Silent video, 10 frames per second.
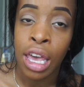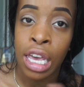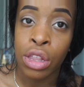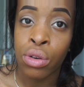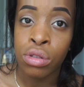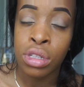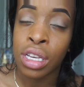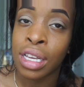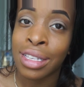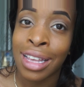And the cool
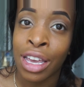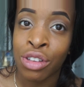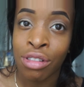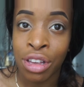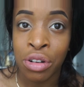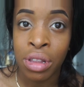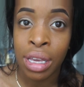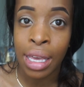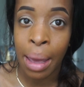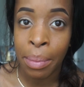thing is that you
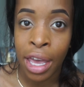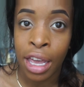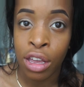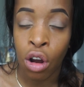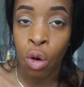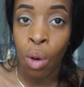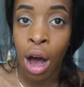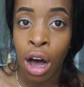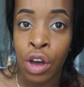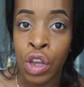literally get paid
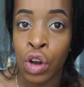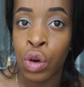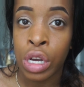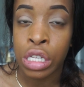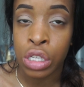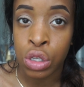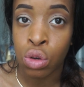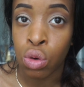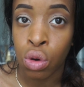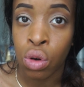while you're going to
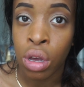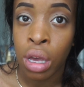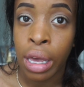school